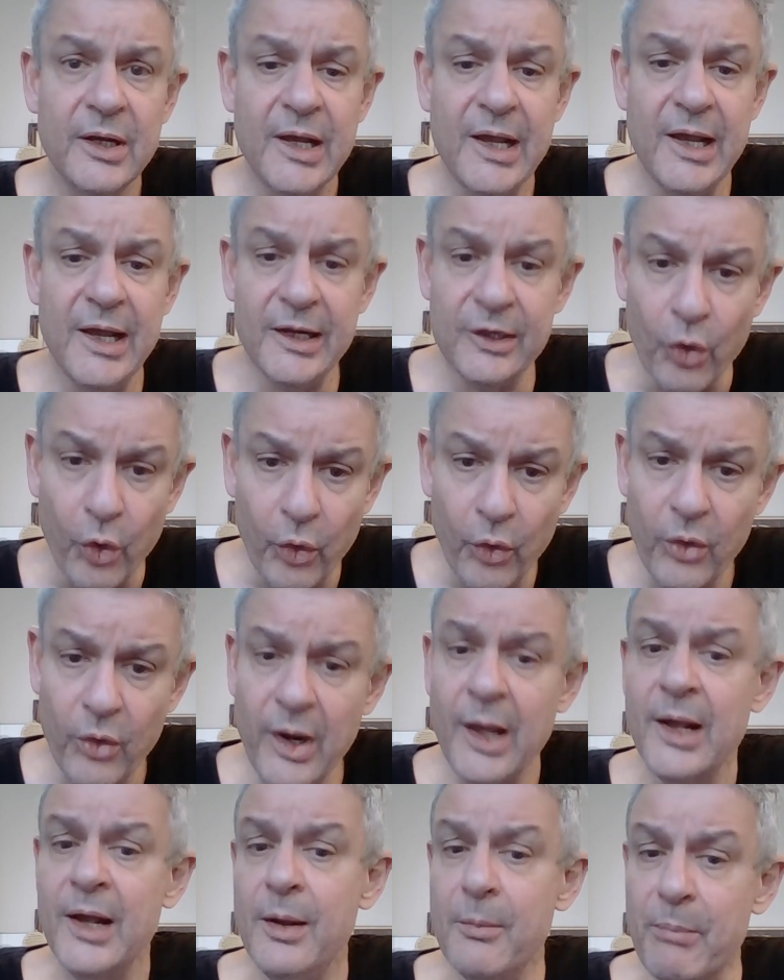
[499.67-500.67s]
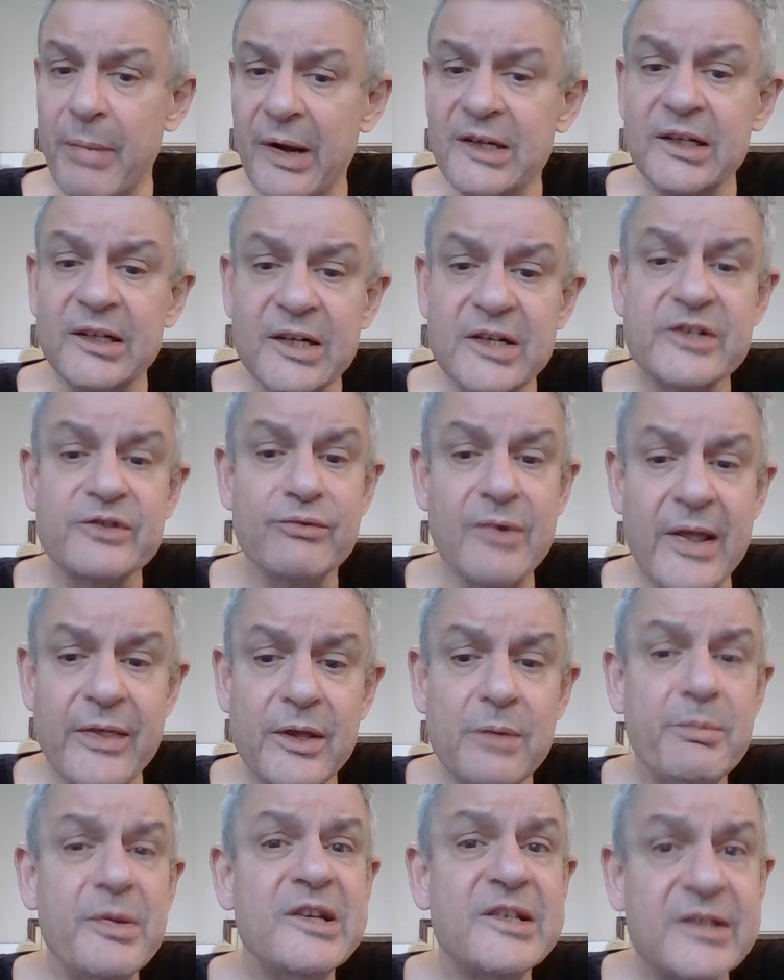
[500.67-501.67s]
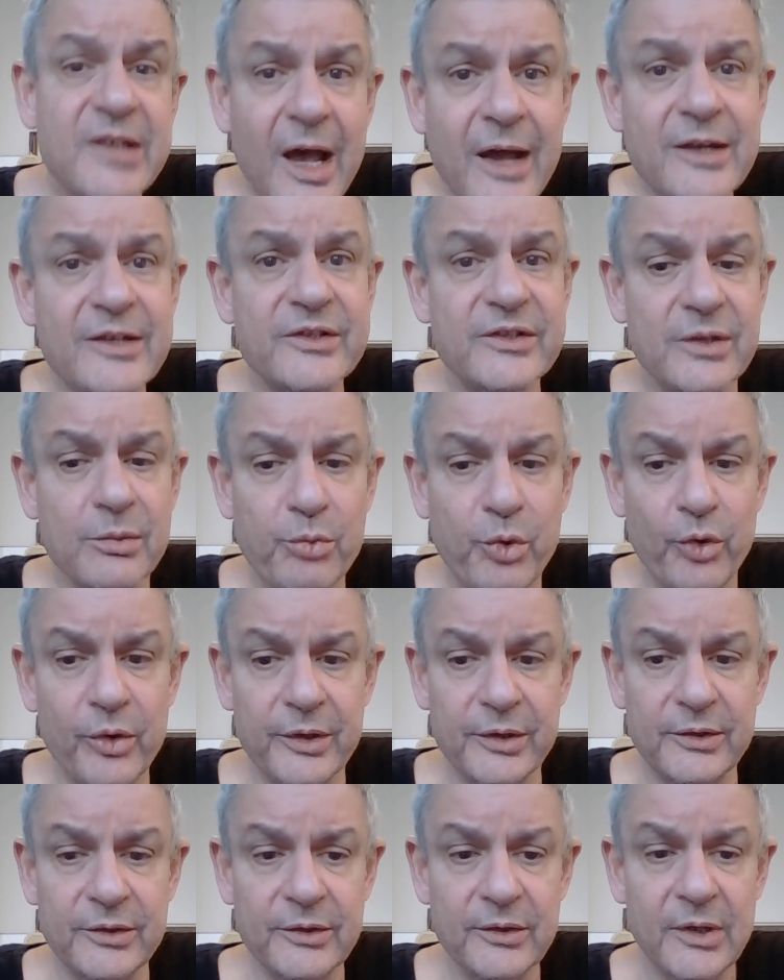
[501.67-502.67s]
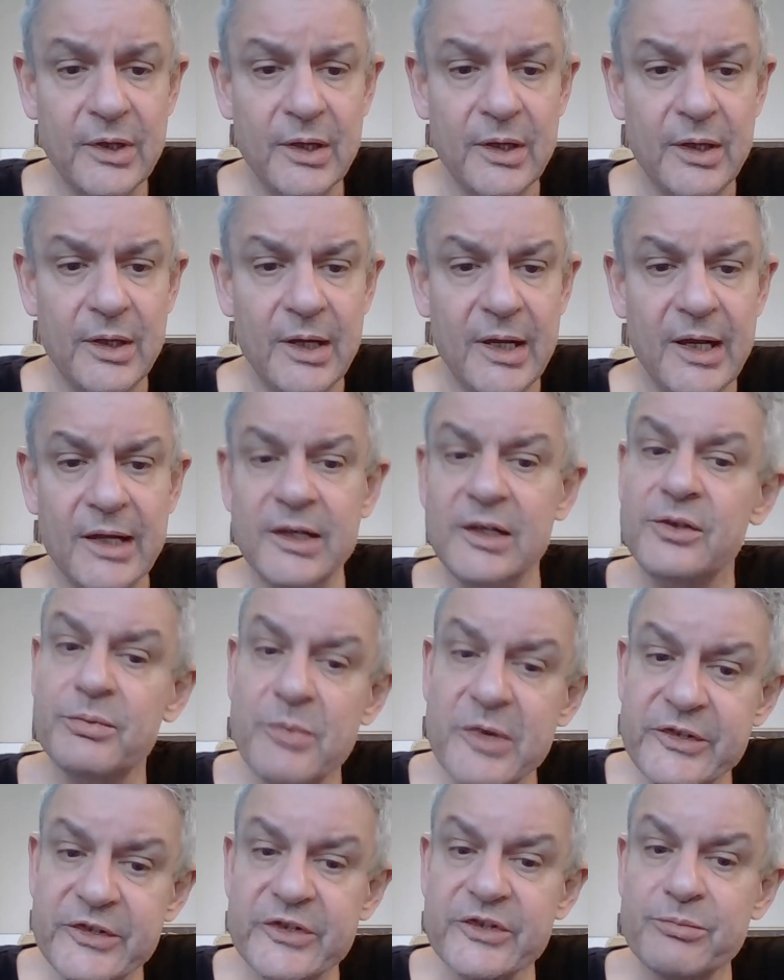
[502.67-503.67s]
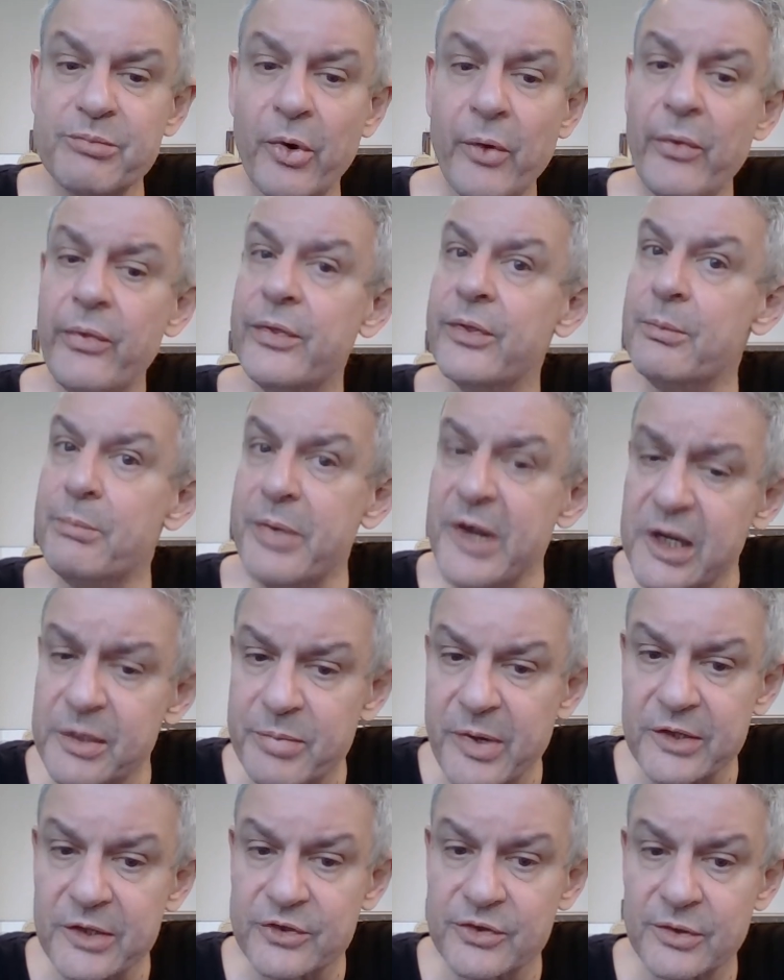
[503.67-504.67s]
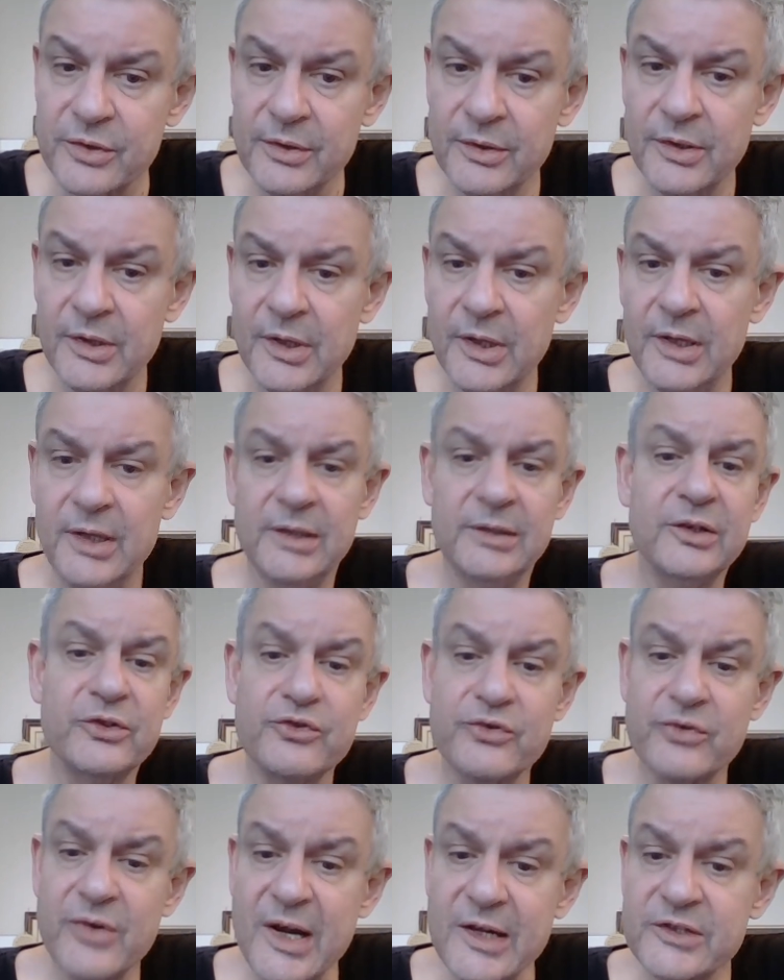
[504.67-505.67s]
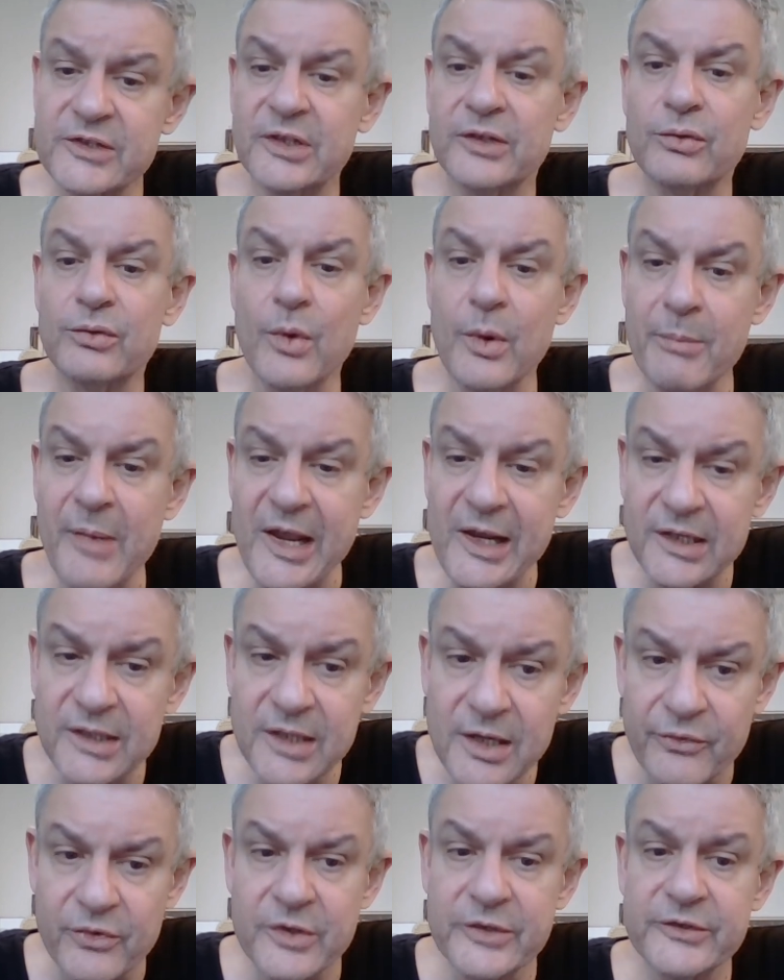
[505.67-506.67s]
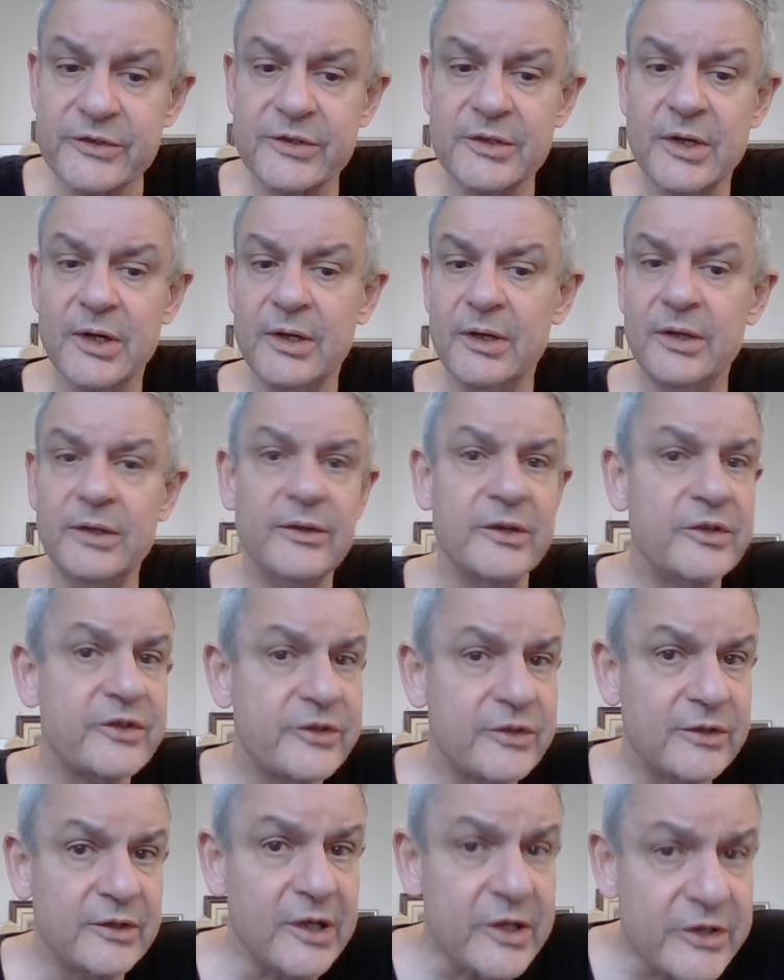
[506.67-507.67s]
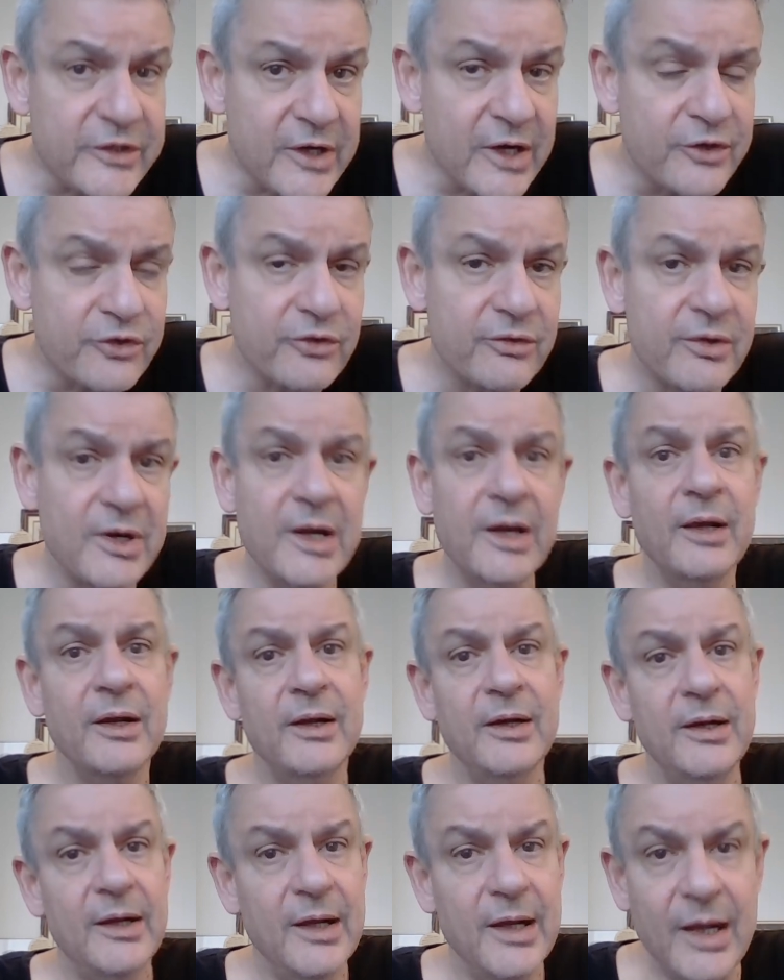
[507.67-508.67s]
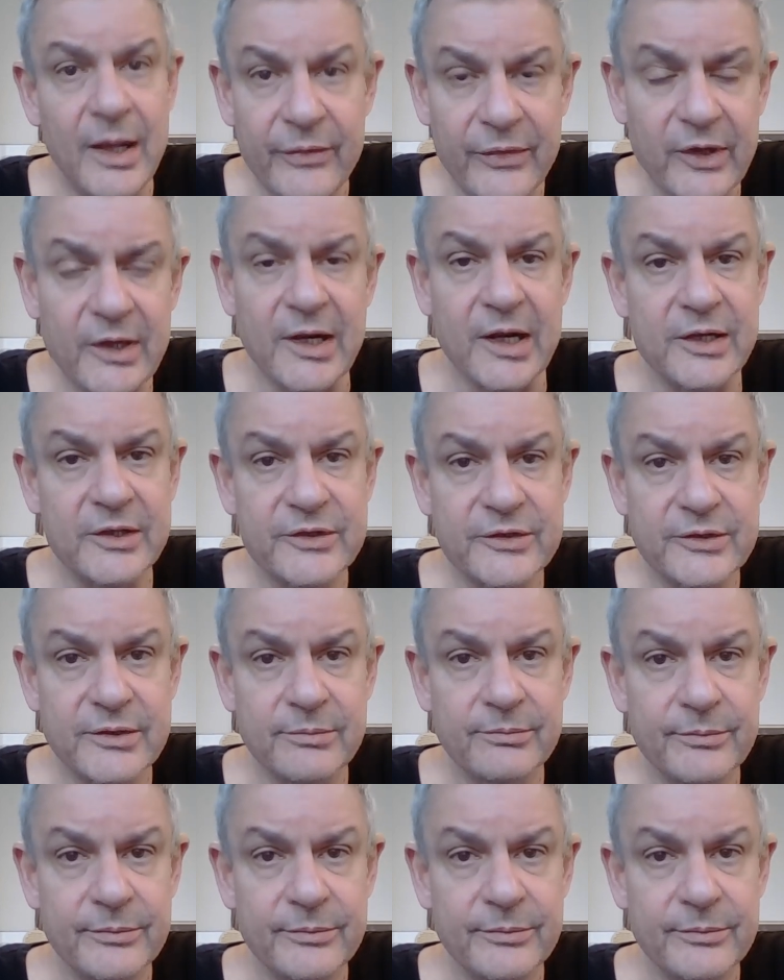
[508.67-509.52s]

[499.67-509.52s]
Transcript: and all, but it is rather besides the point, and it misses both the big picture and the trends that will make a difference in this century and the next.